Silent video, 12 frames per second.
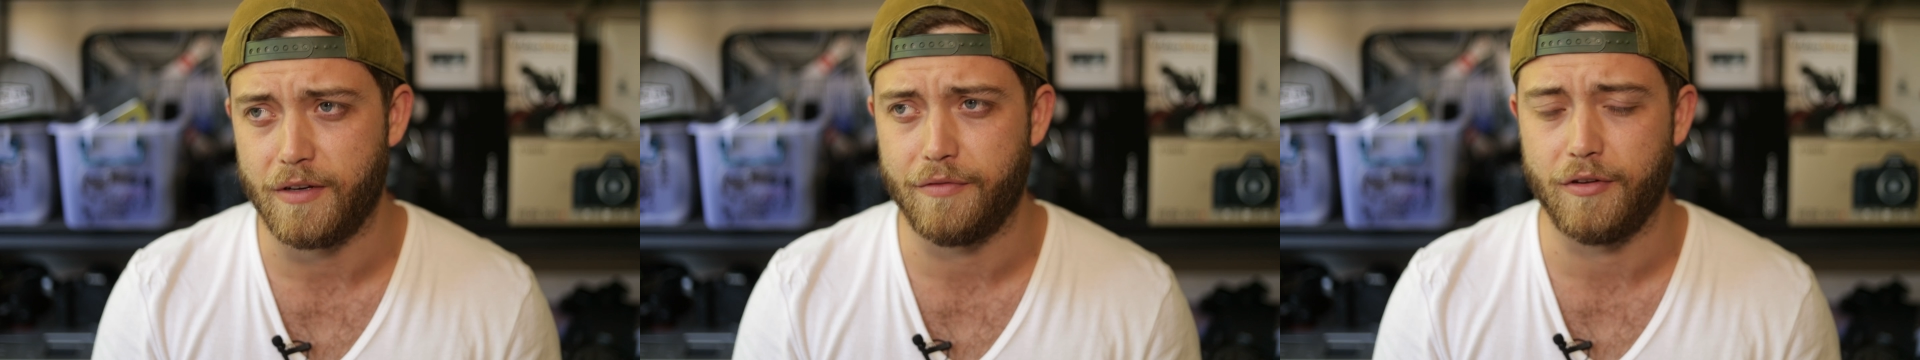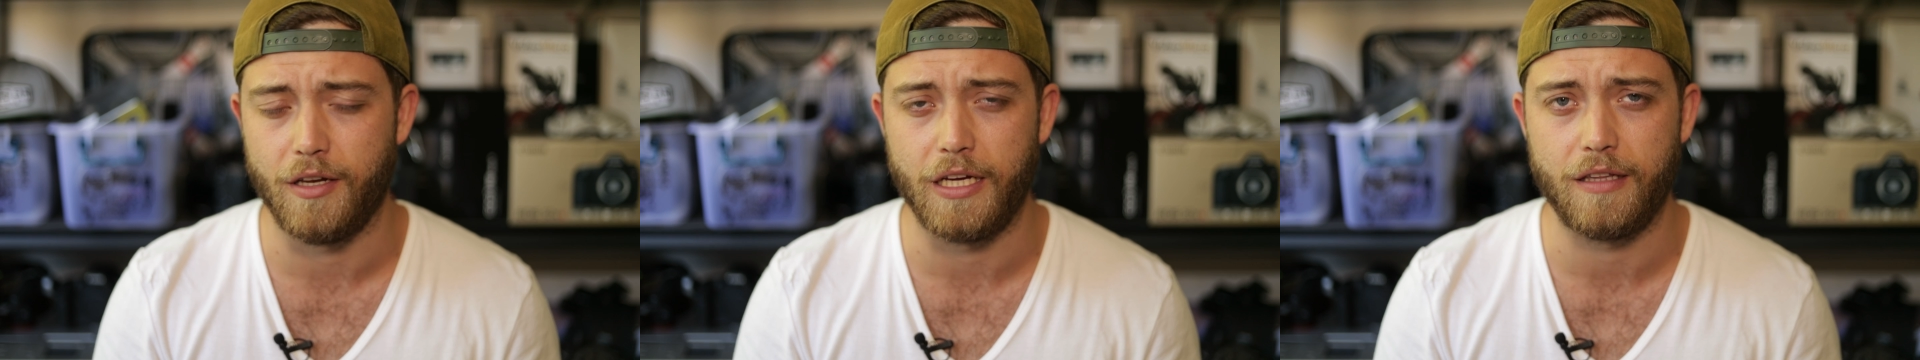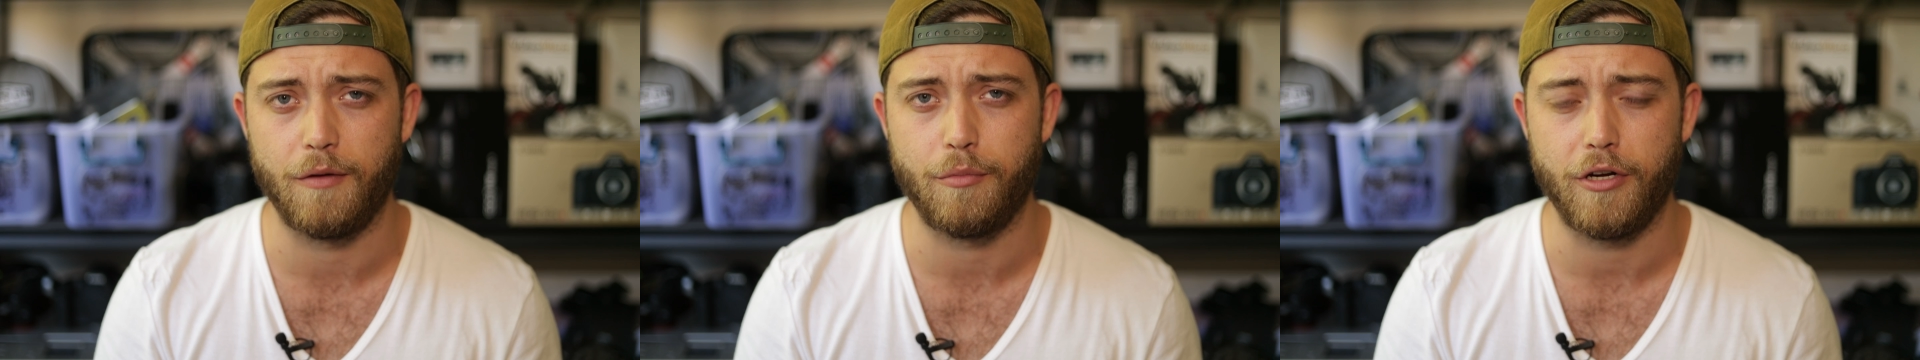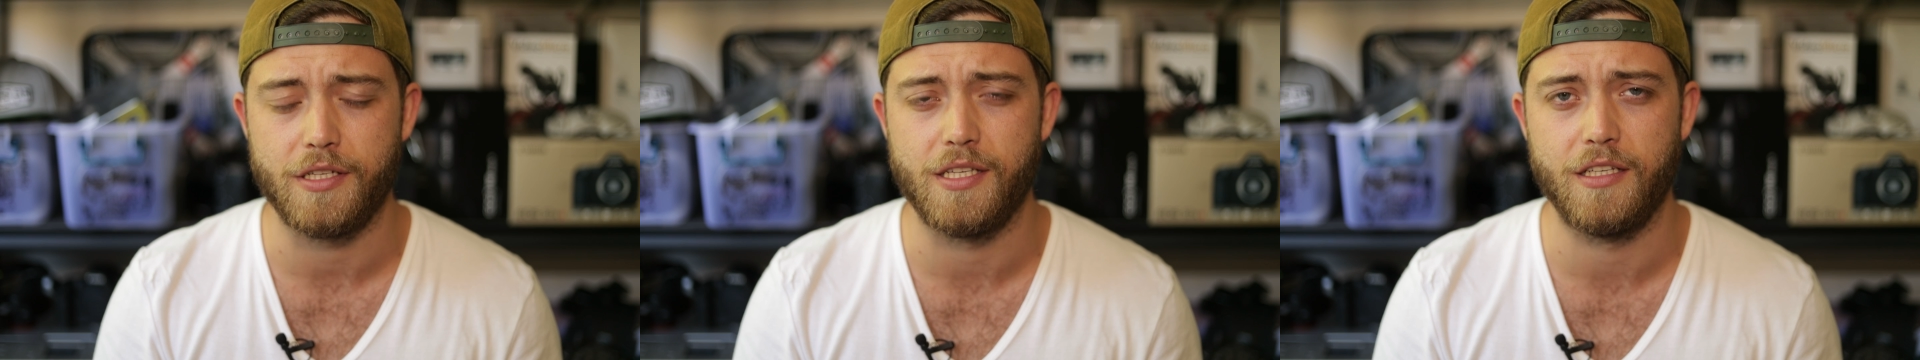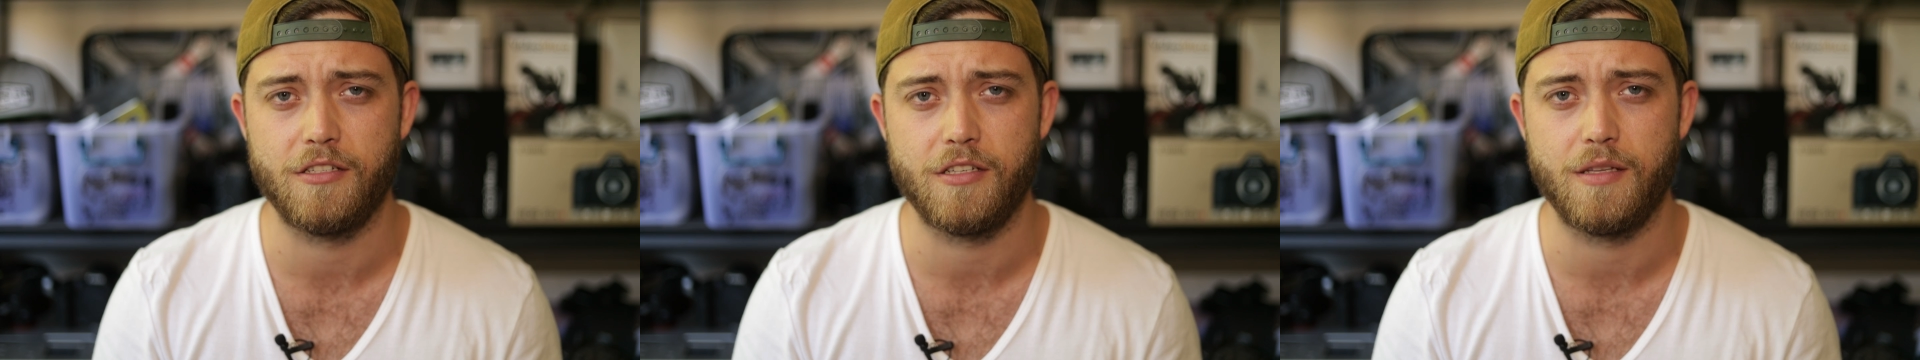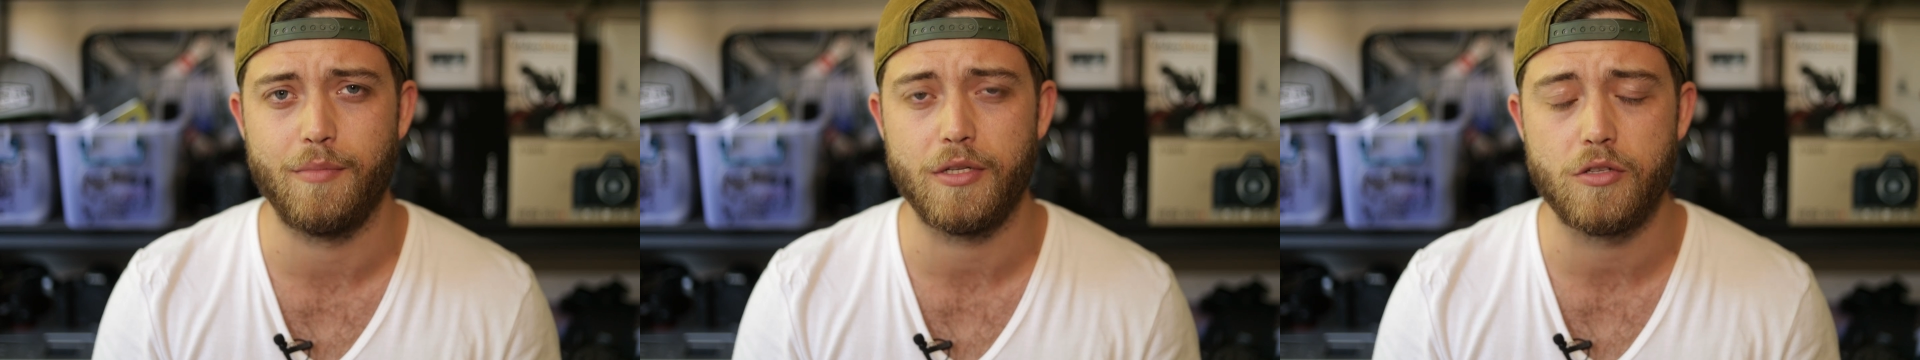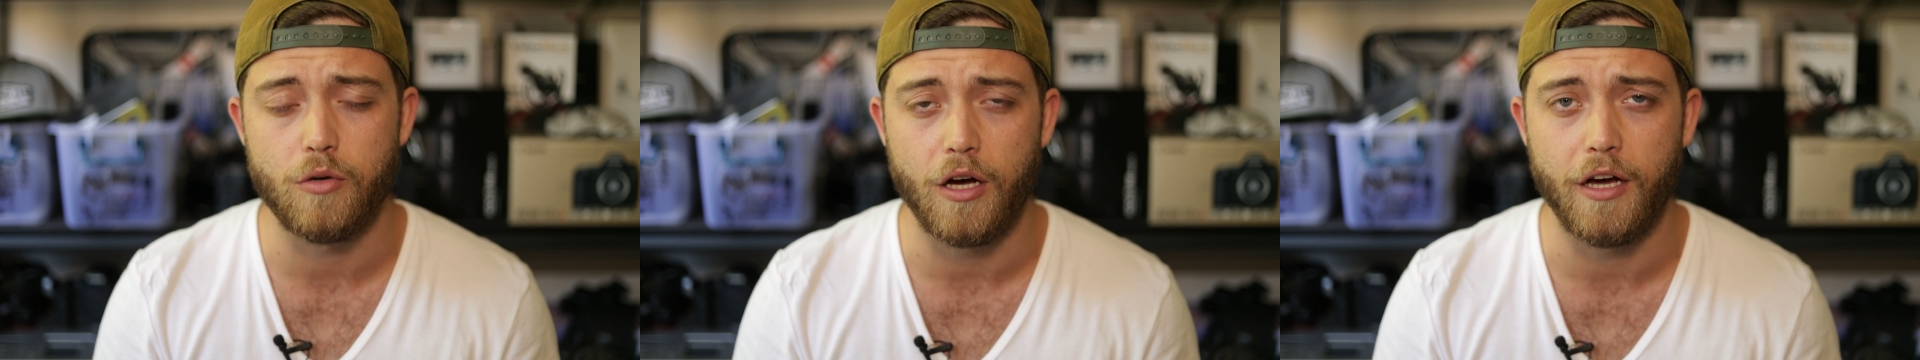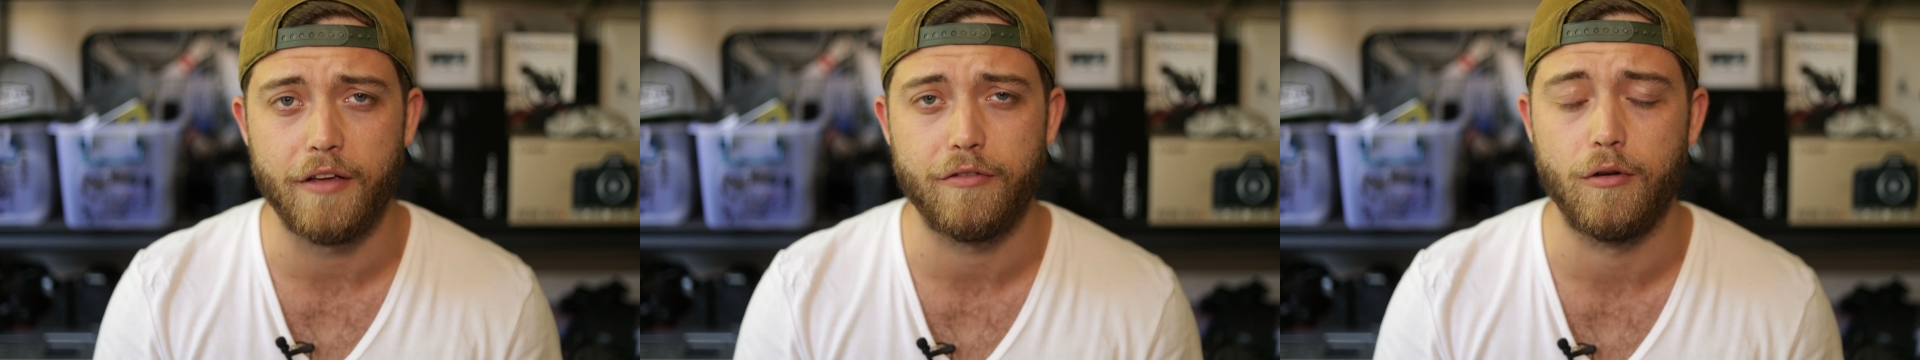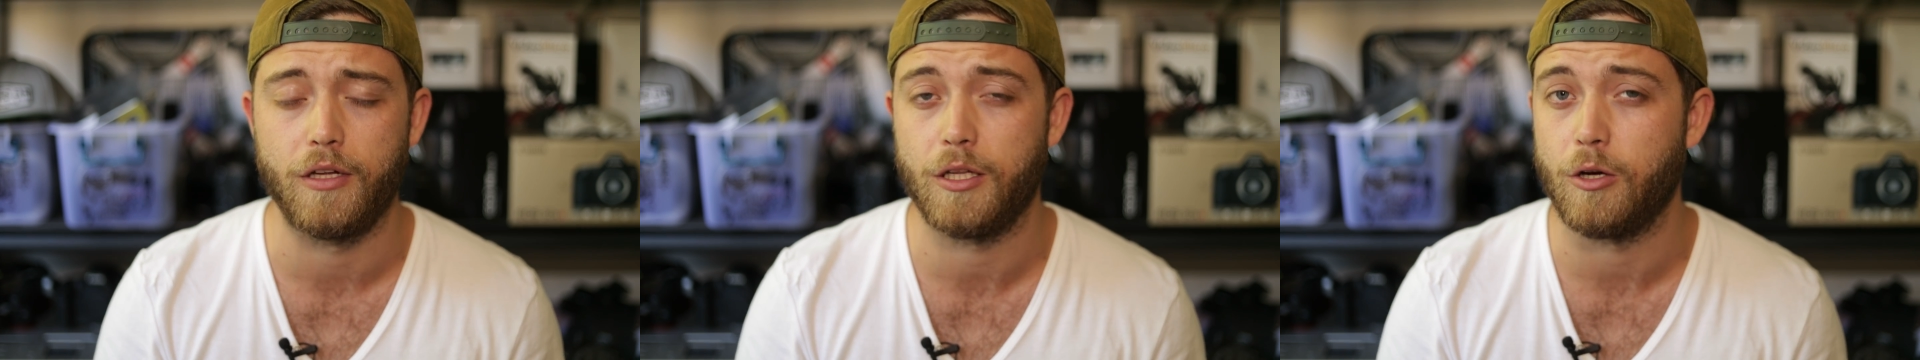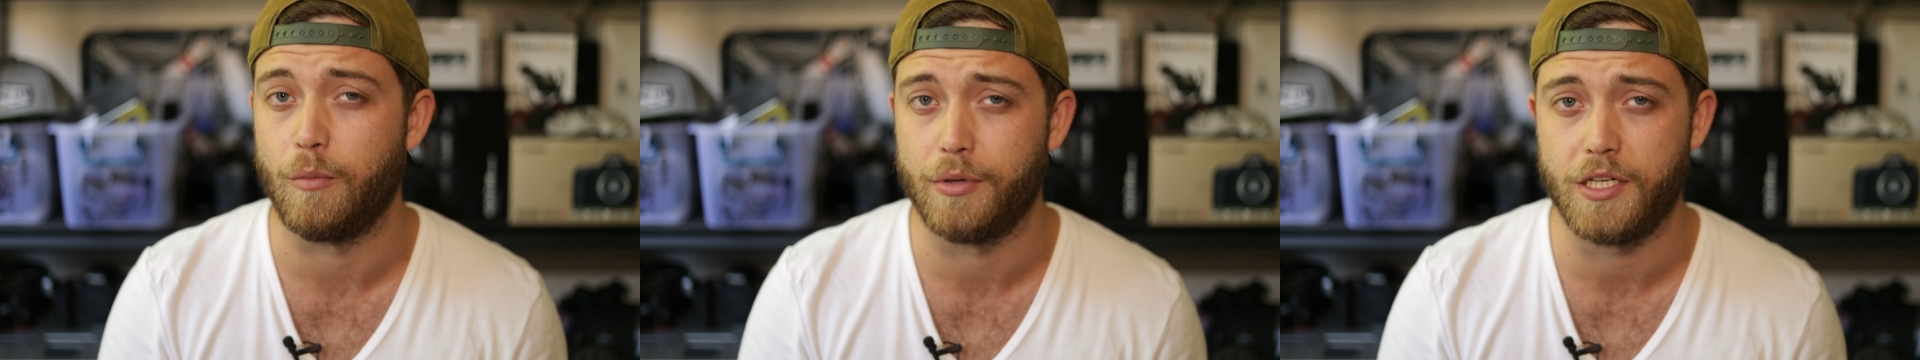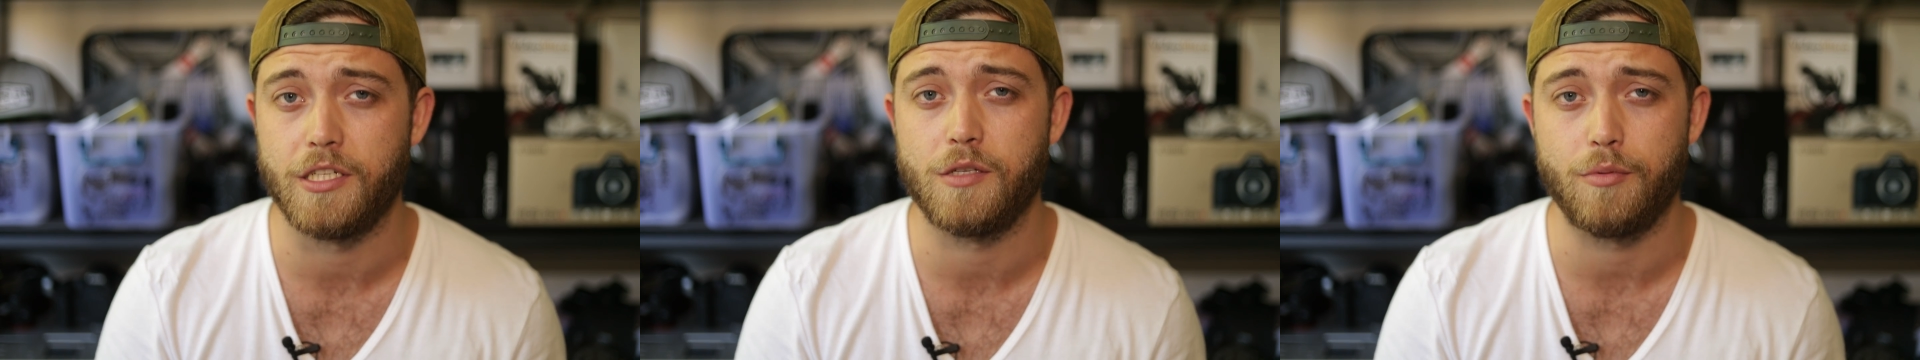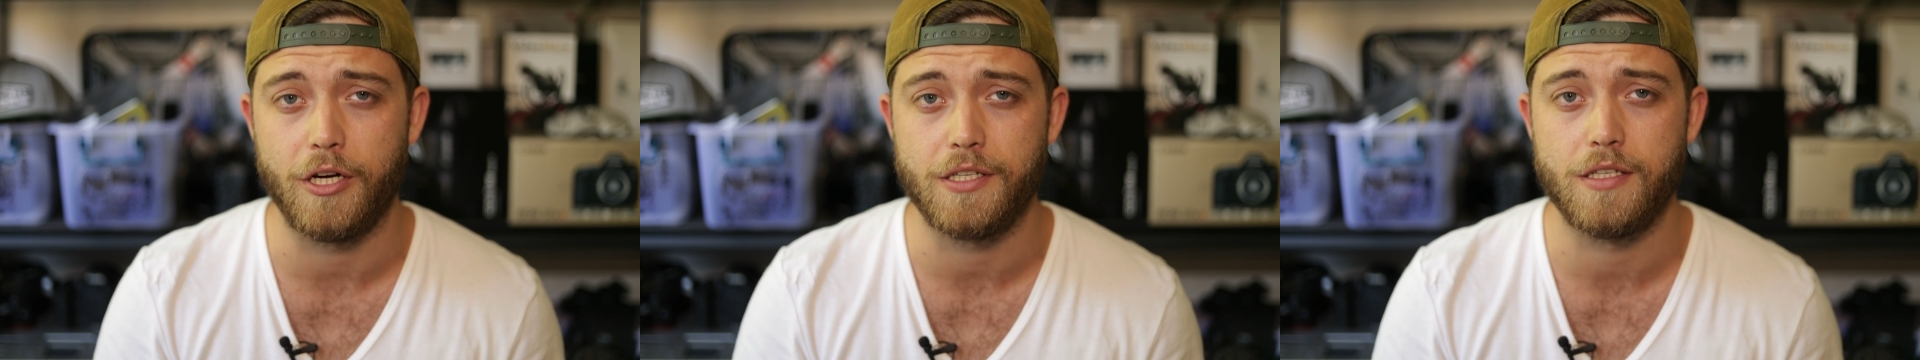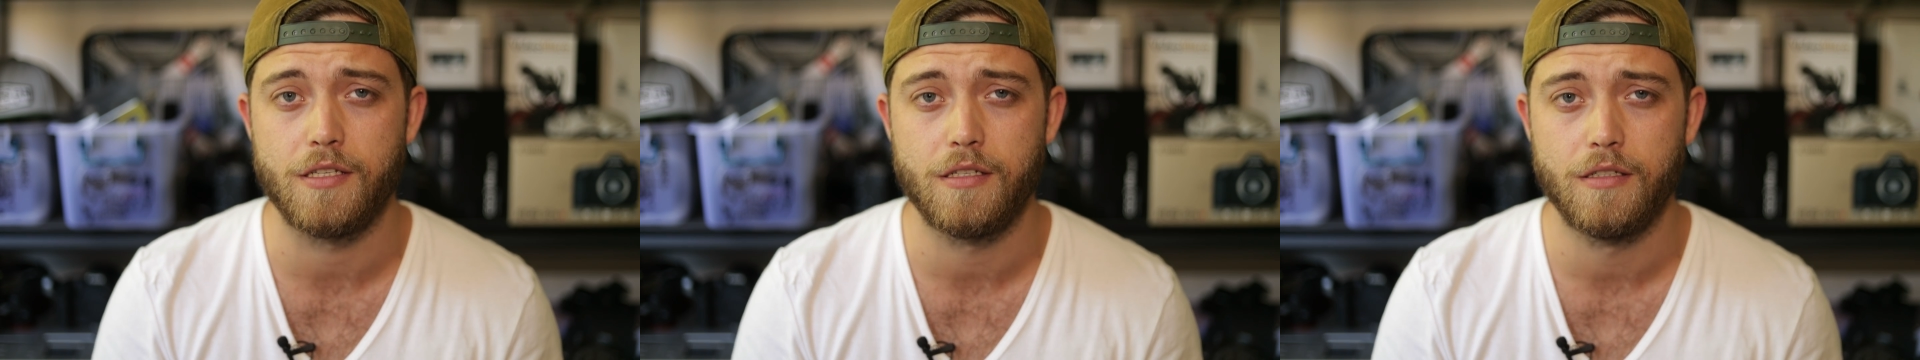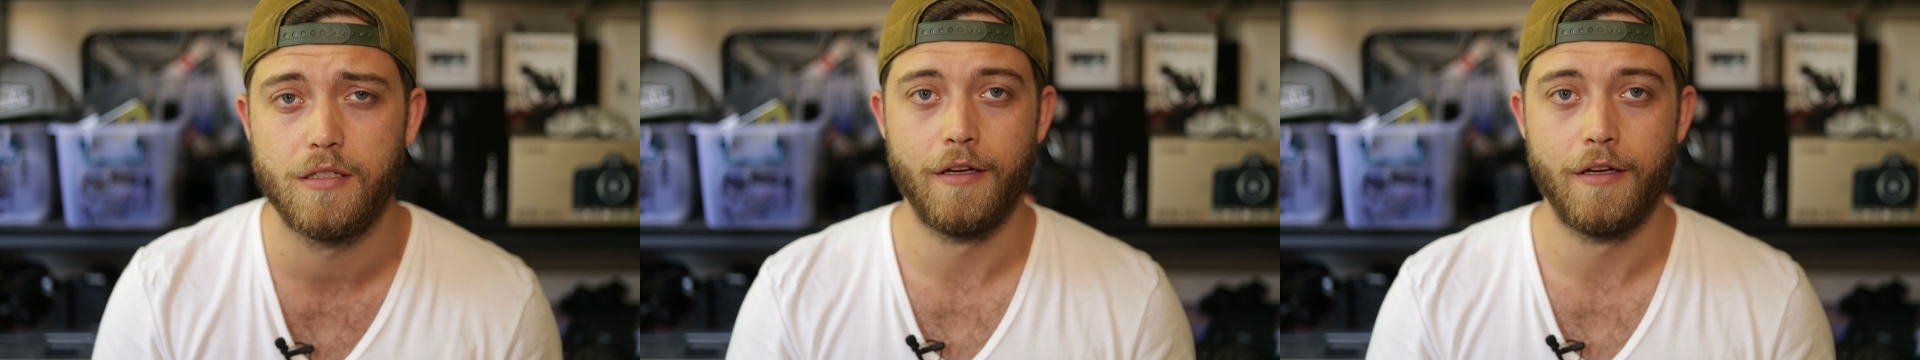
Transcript: I feel like their pricing is just a bit too high if you look at the competition's prices.